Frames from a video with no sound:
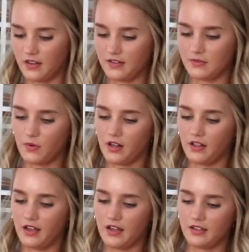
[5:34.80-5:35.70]
as
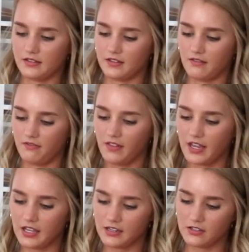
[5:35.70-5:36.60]
well as the
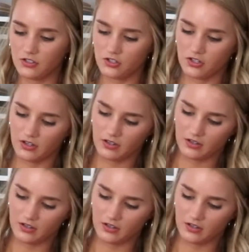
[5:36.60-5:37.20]
flange.